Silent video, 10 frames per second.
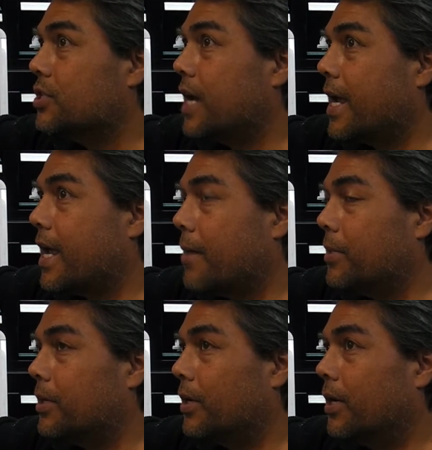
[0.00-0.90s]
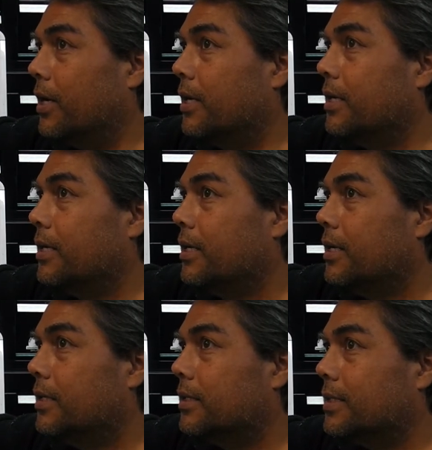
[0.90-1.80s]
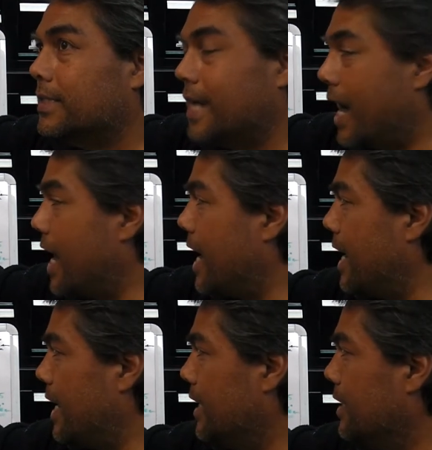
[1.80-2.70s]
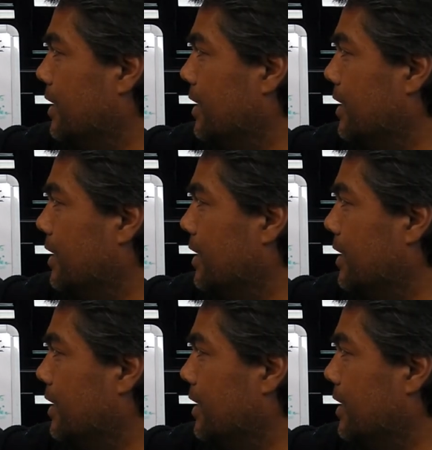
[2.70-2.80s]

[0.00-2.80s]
diameter die,